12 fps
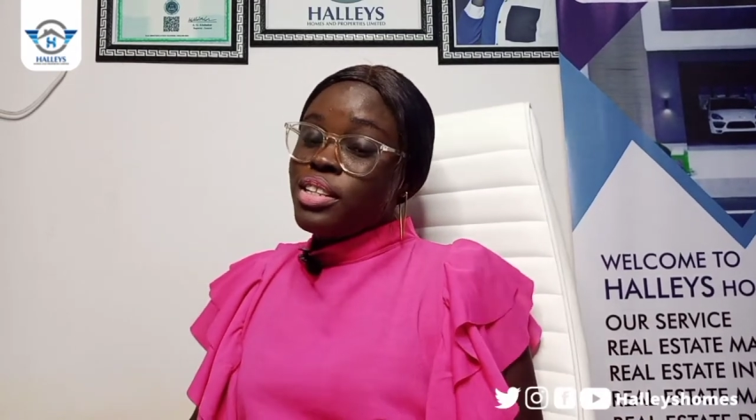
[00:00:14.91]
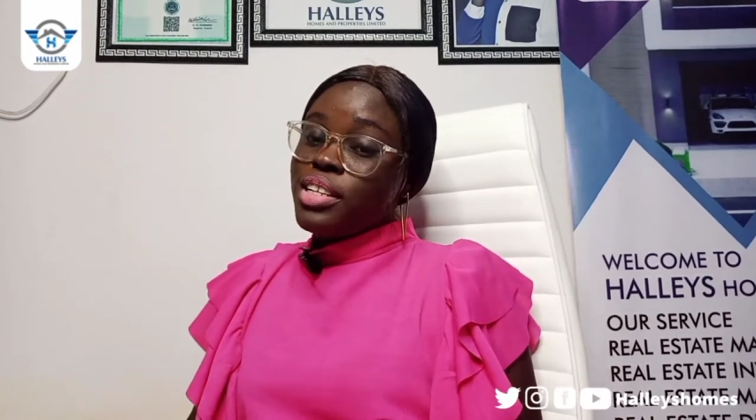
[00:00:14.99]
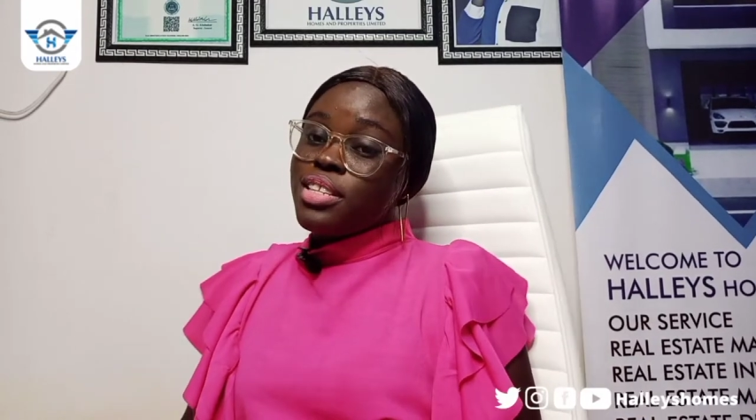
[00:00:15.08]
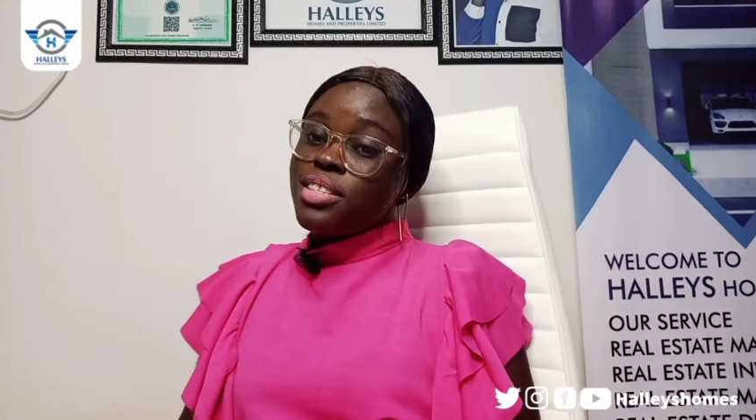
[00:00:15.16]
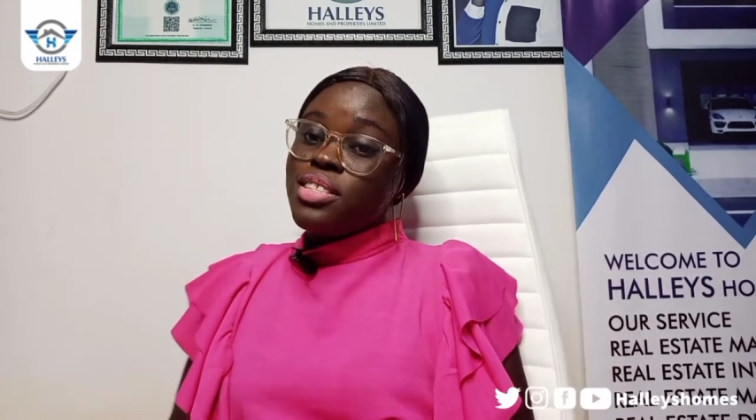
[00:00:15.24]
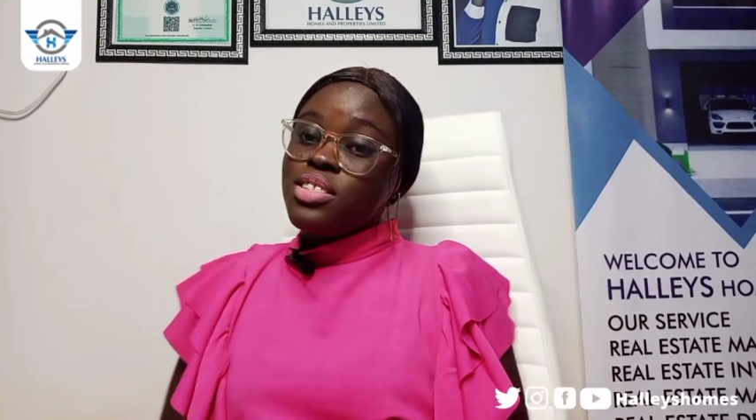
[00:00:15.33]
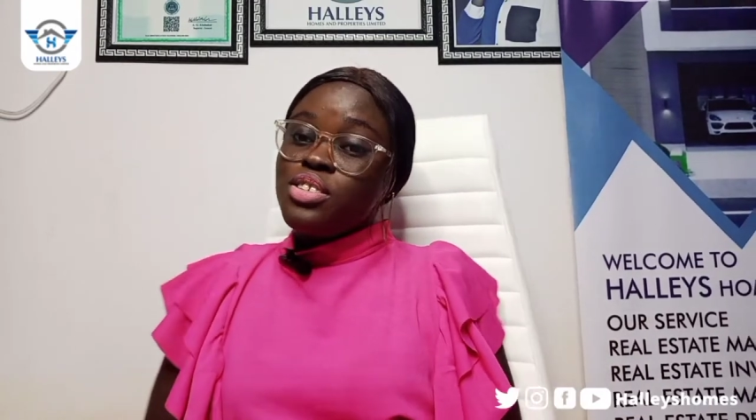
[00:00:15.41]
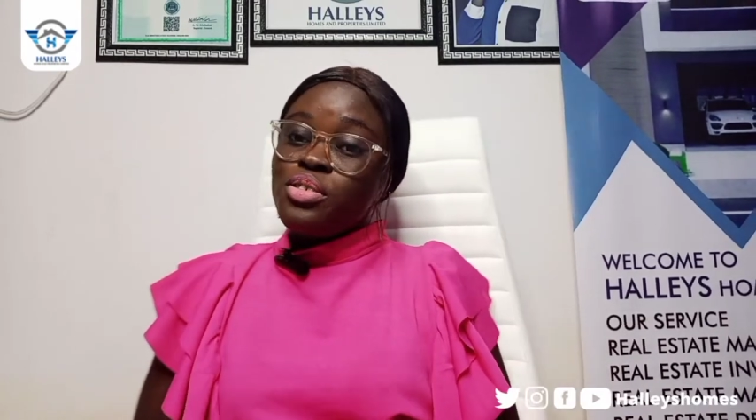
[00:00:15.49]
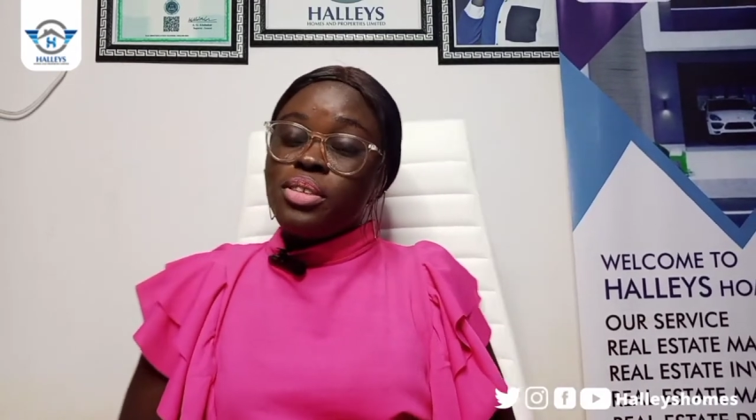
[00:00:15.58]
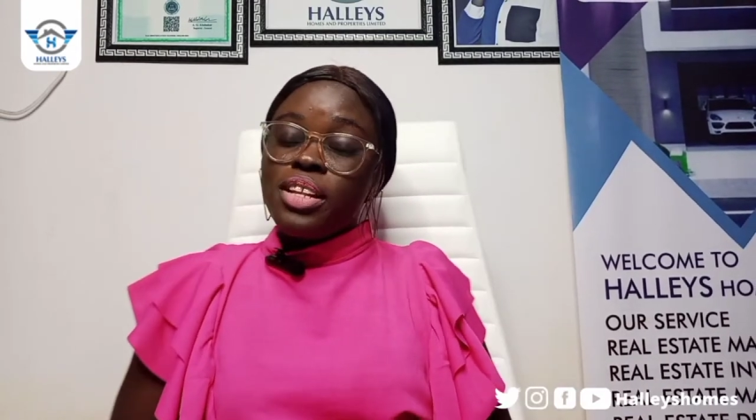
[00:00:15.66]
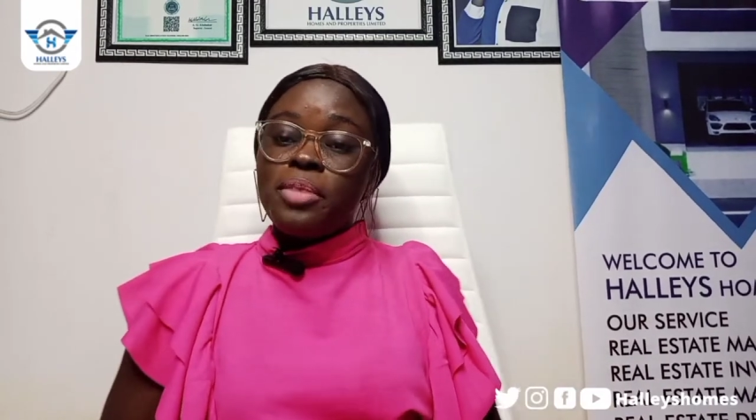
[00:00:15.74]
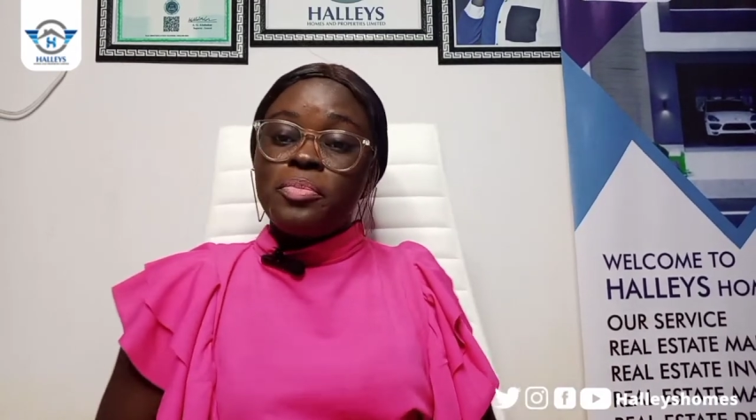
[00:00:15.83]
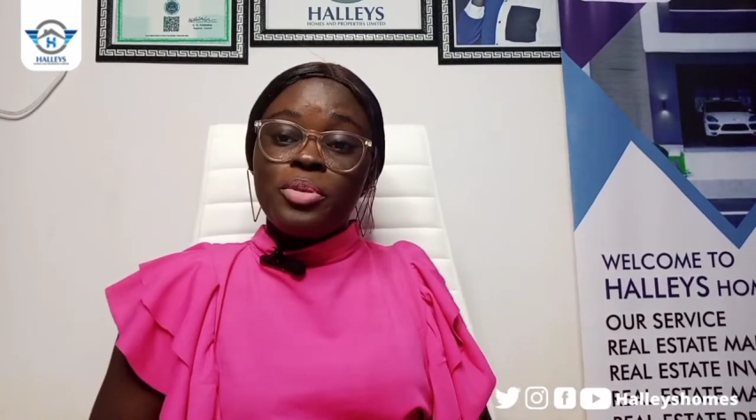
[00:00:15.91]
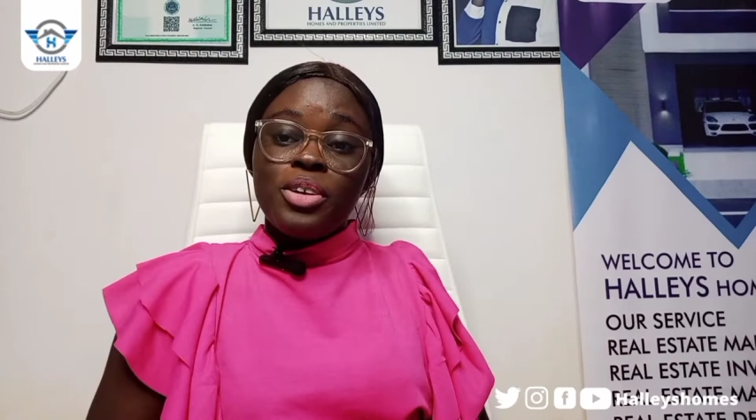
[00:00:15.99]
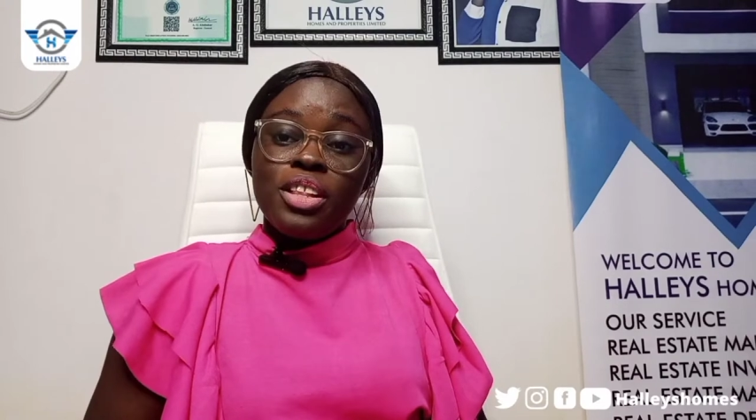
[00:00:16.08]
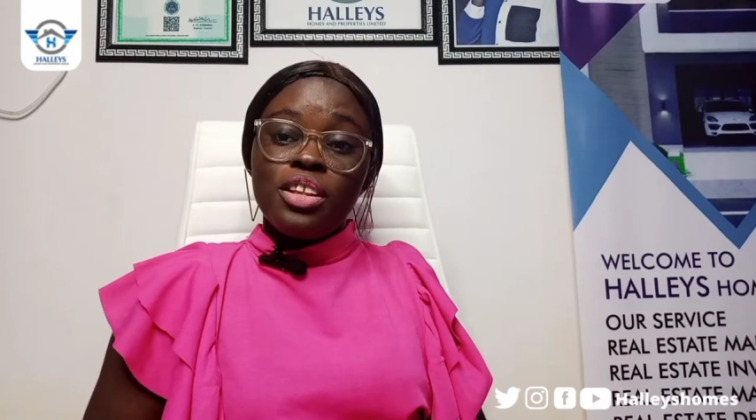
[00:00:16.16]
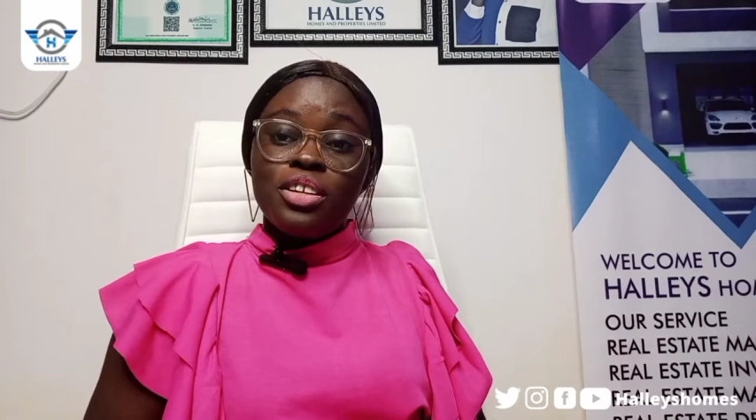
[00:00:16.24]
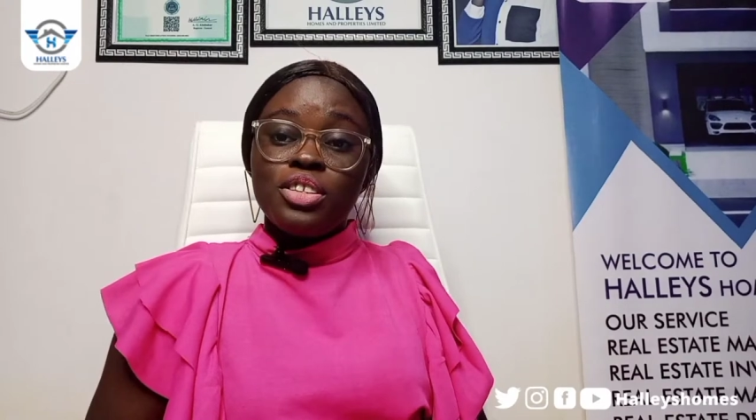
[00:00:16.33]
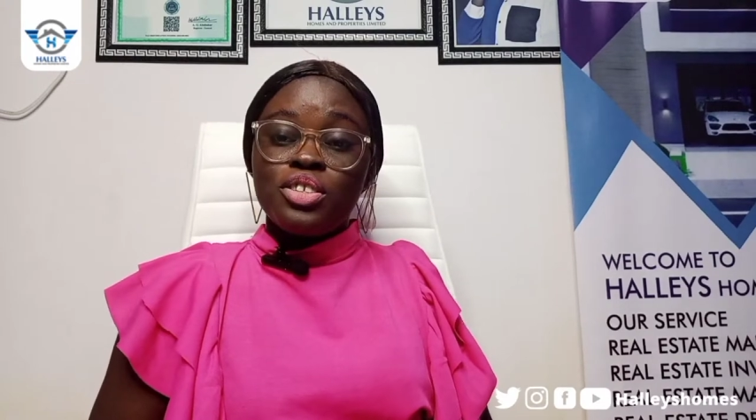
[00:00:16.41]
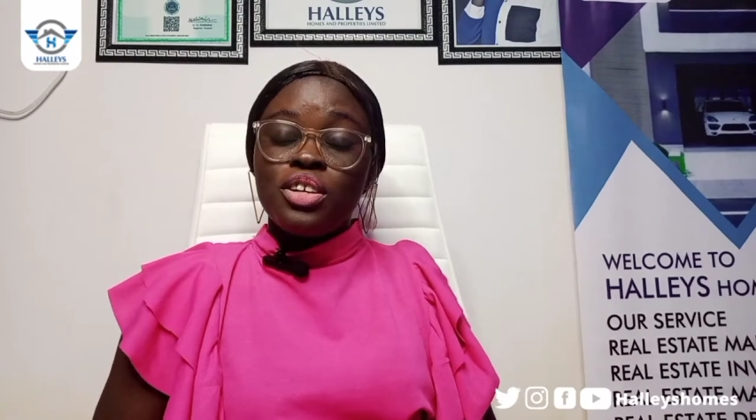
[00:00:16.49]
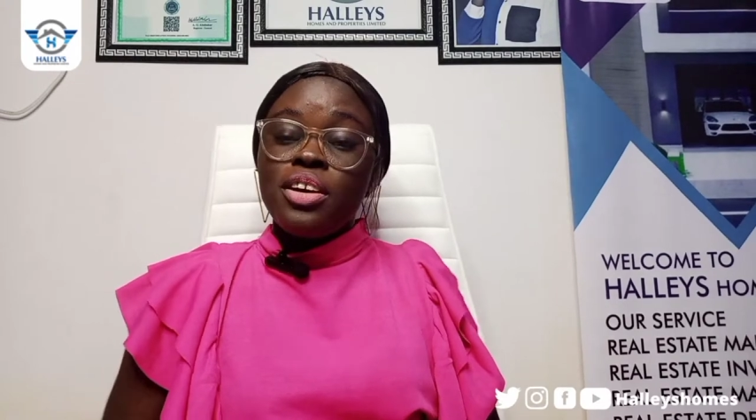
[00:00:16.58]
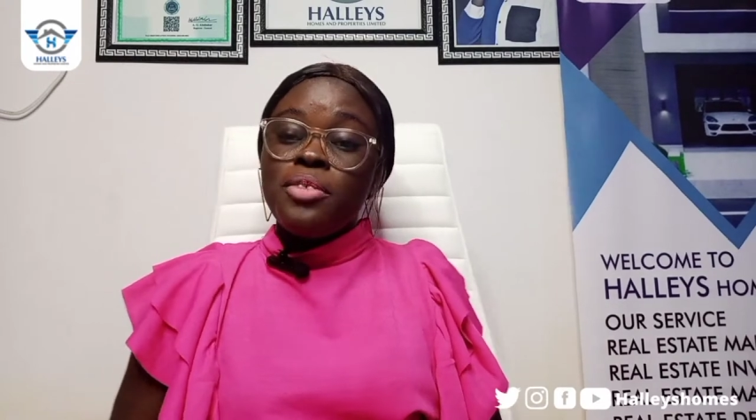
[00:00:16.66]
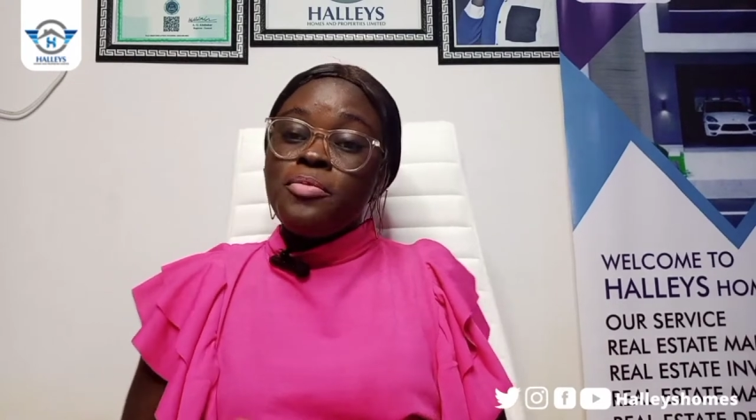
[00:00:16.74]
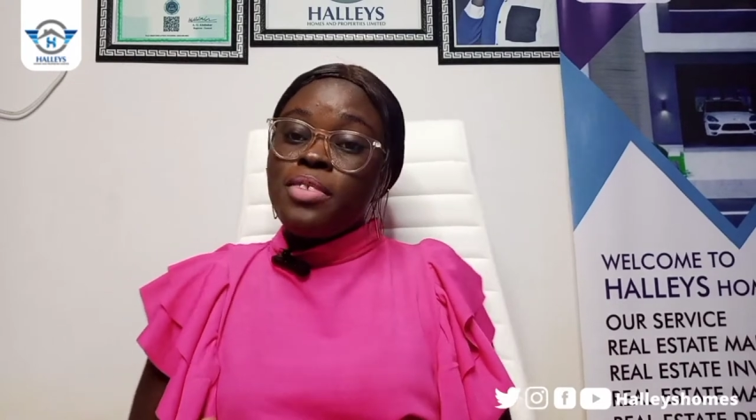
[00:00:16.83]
this newly pre-launched